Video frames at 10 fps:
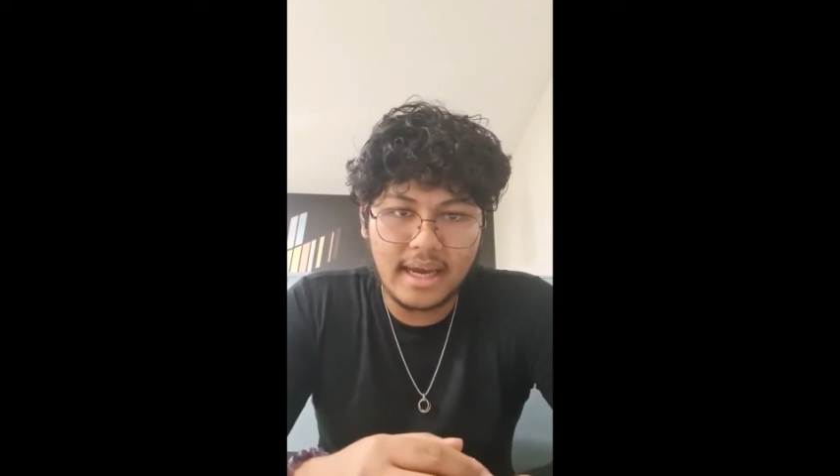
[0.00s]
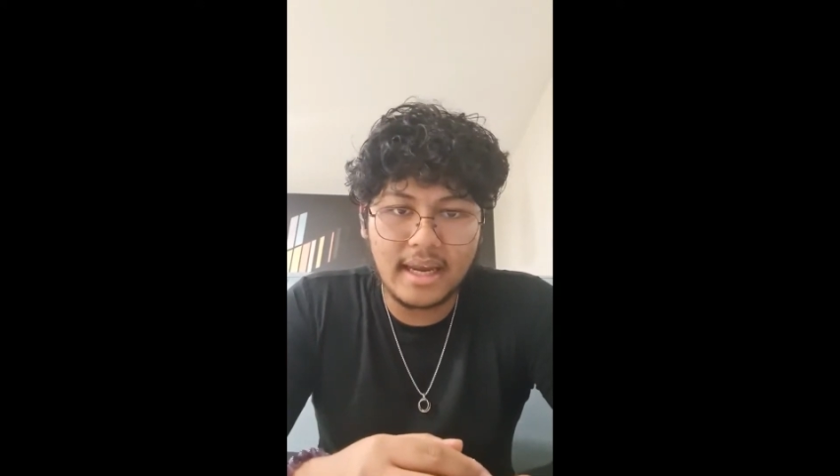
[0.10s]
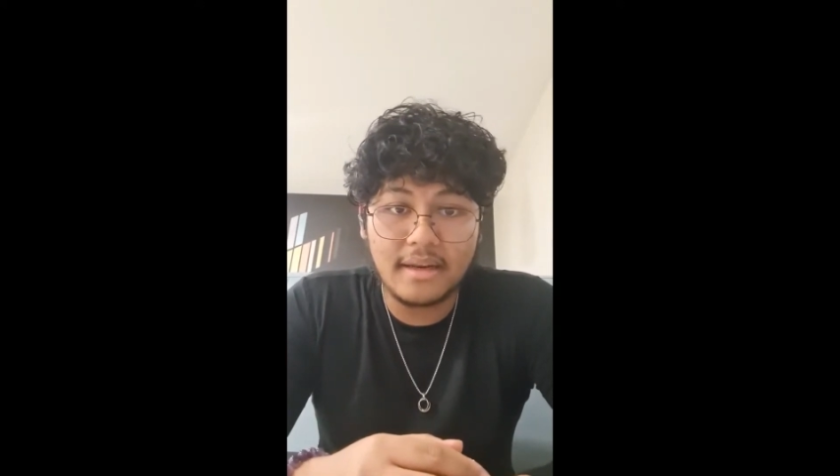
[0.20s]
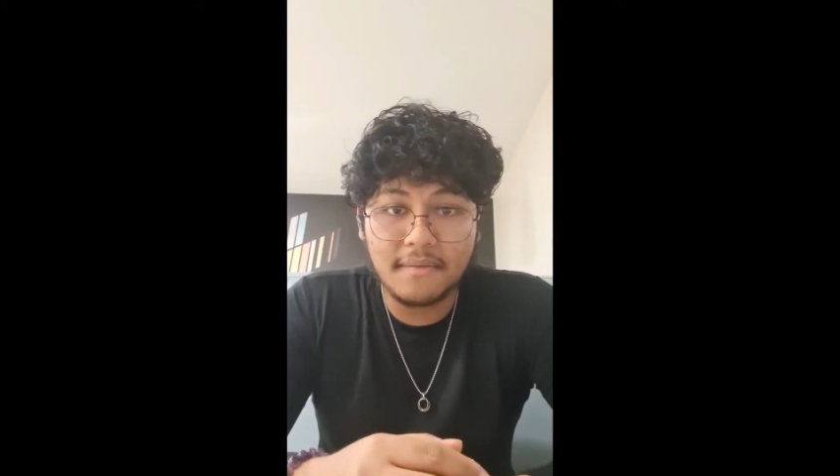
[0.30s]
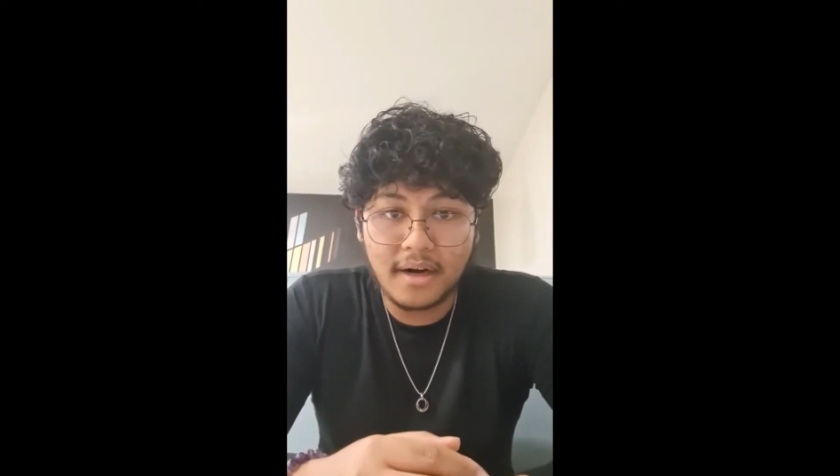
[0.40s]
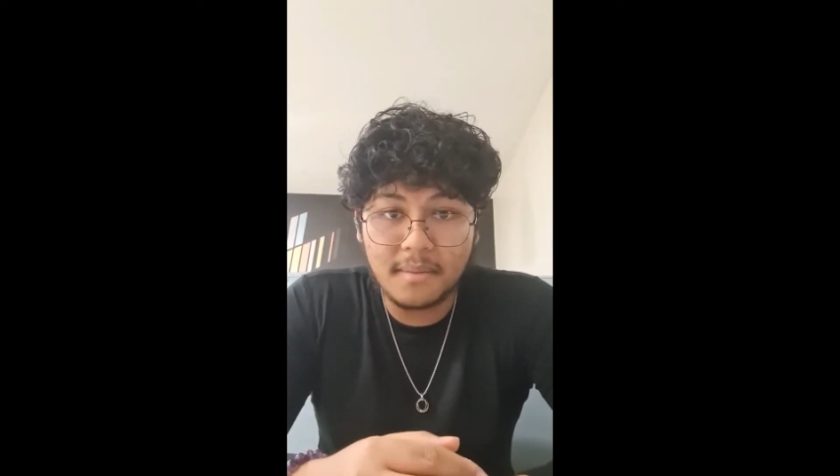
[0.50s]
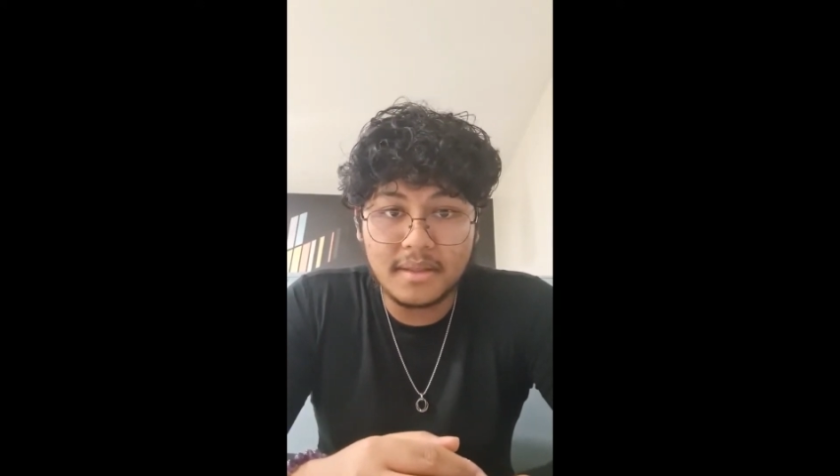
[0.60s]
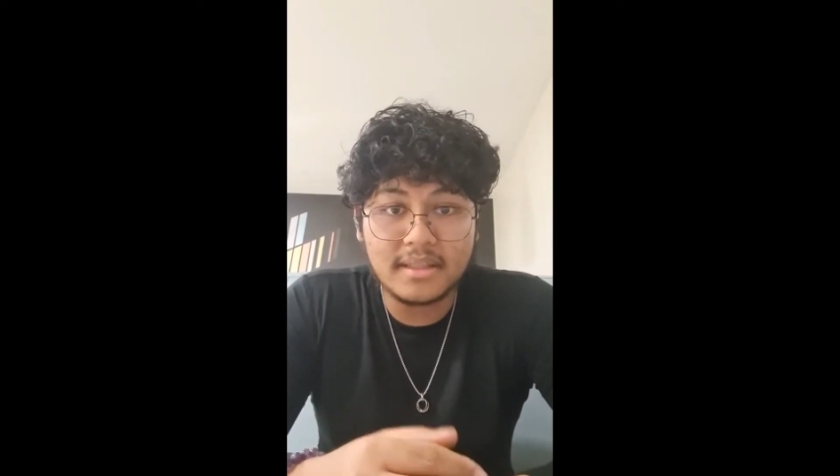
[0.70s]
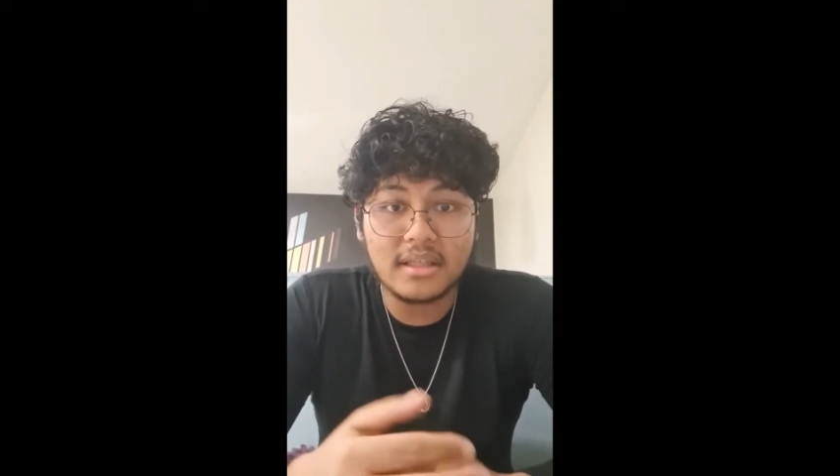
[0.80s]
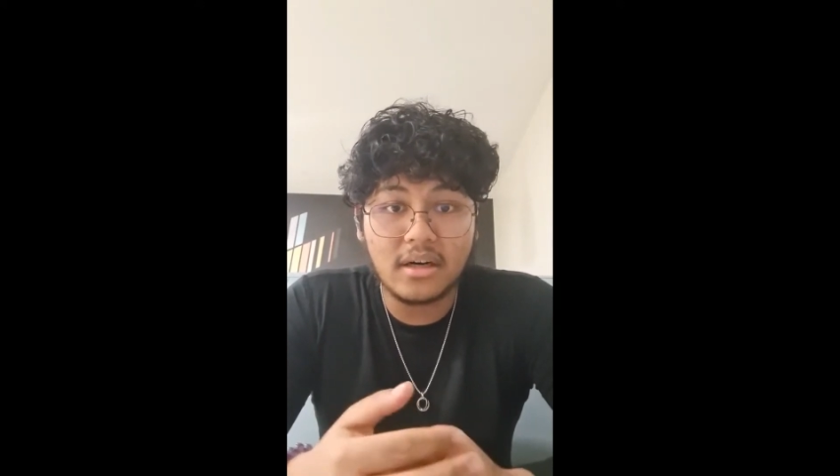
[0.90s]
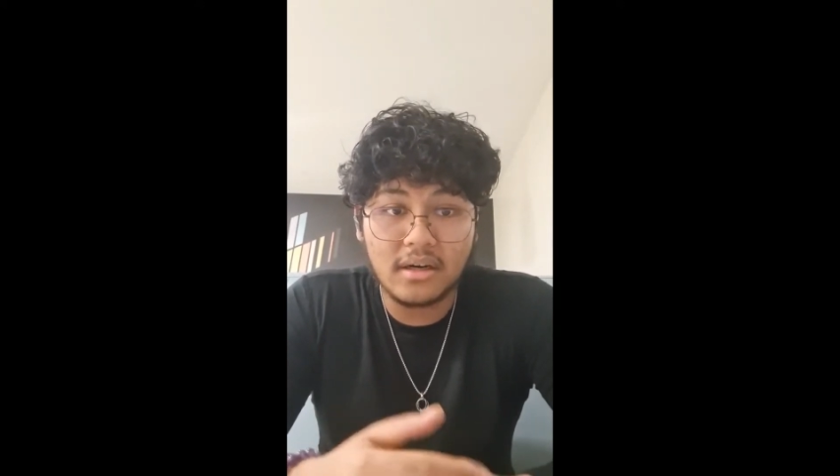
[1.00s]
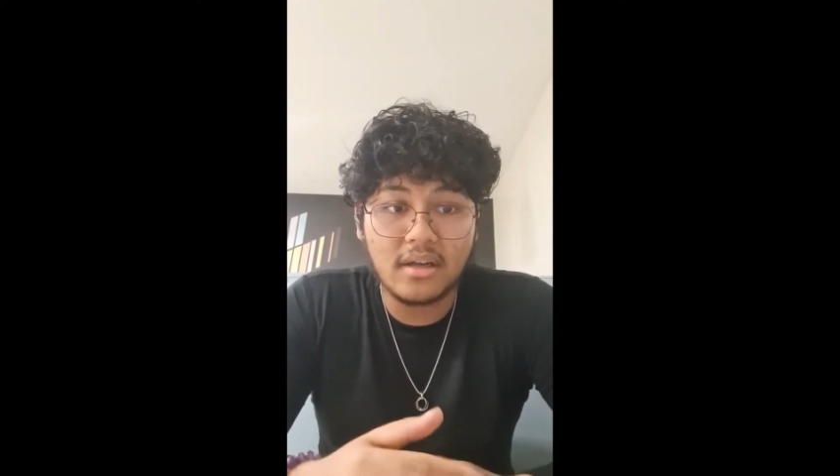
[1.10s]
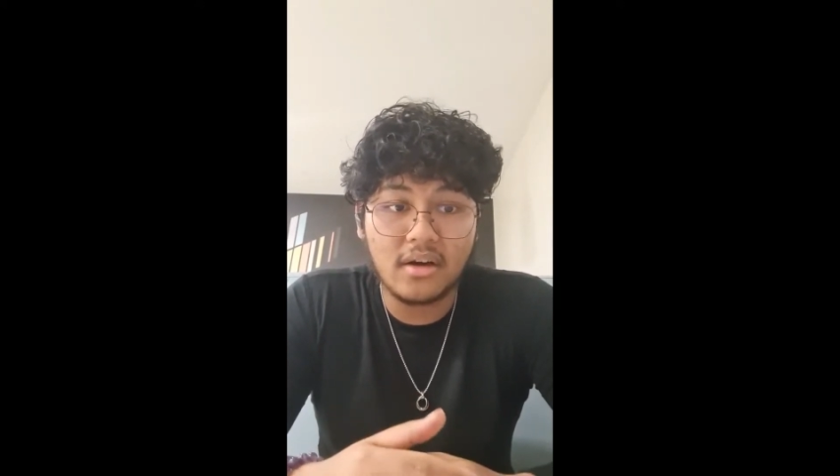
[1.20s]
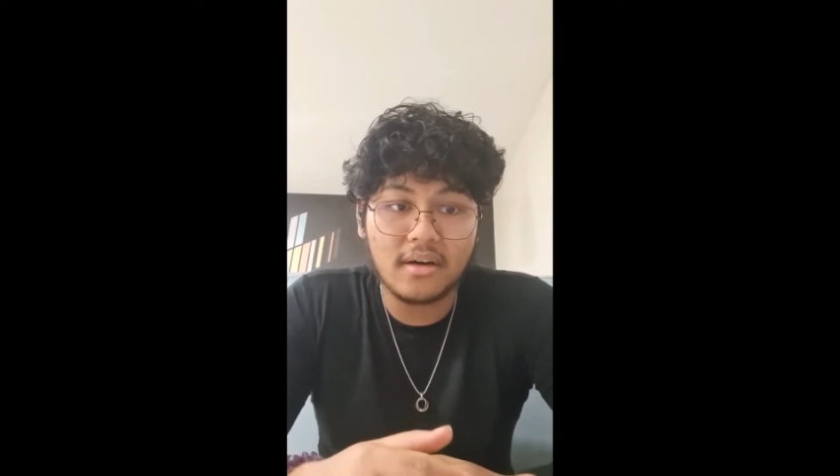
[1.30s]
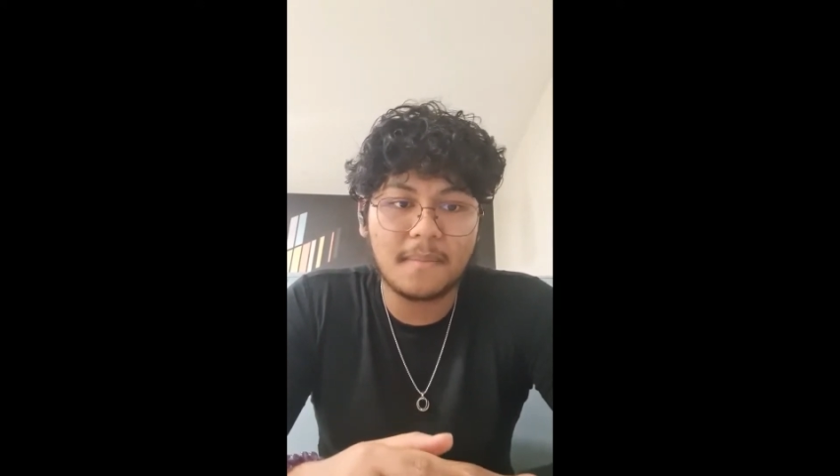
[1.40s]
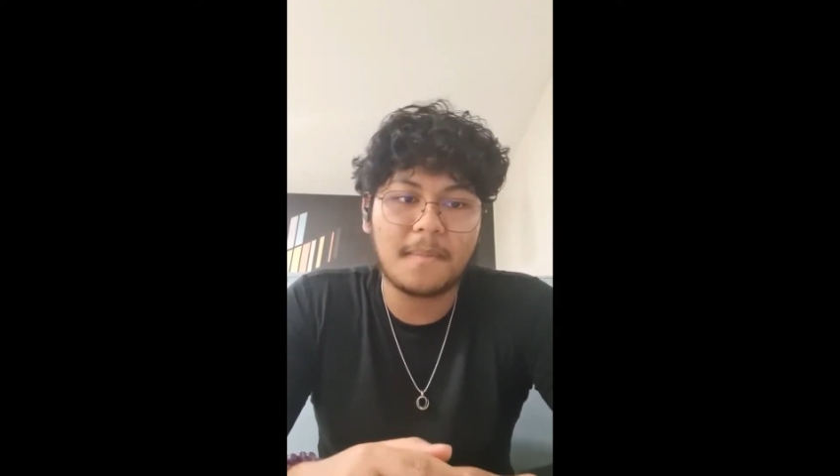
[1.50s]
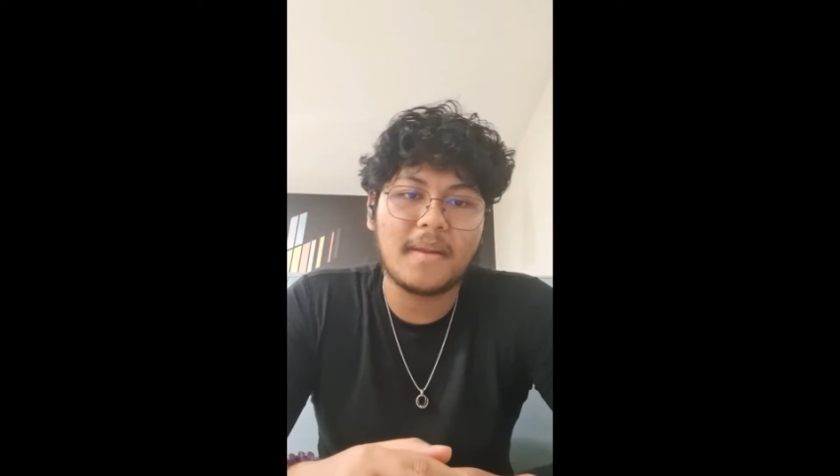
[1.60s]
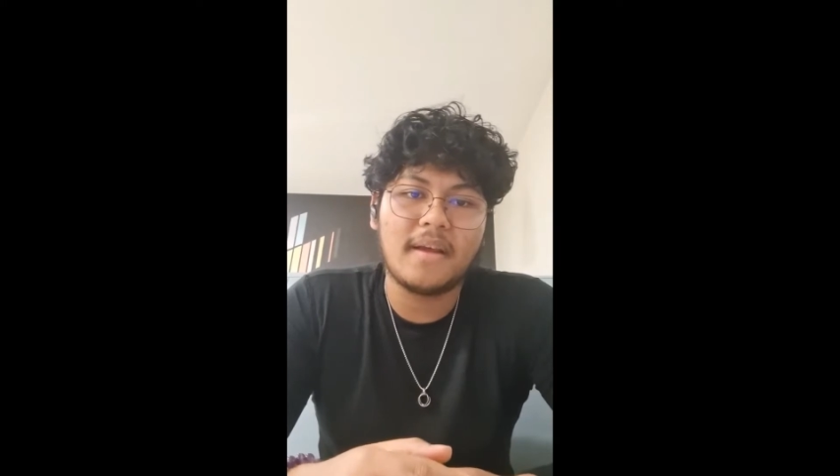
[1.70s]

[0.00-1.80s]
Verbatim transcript: and environments early on.